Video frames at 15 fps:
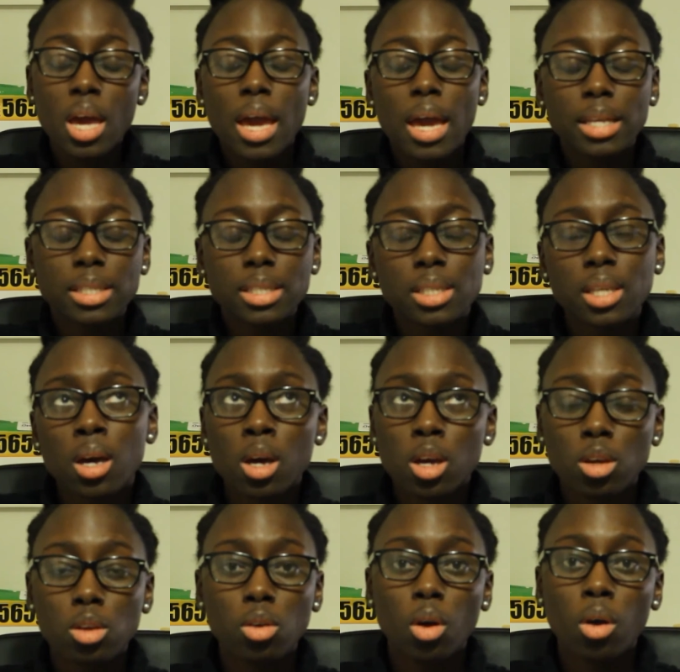It's,
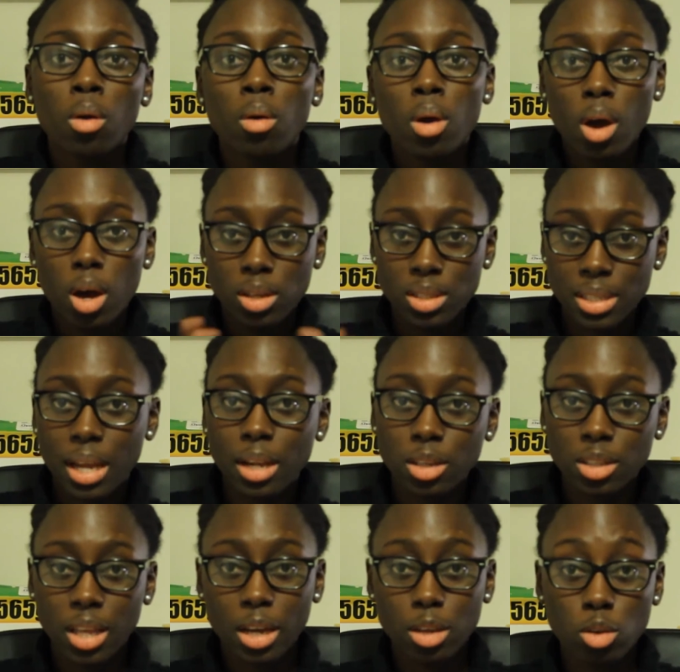you know, a
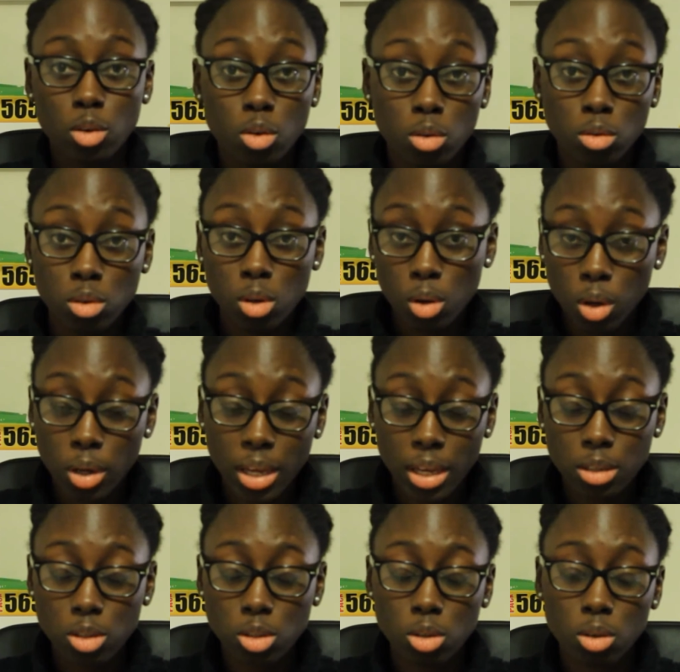salon that you could look
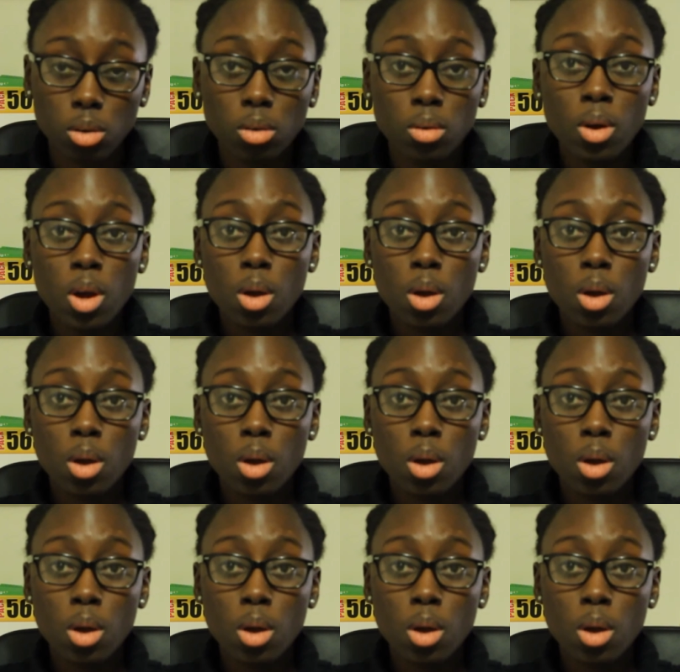into.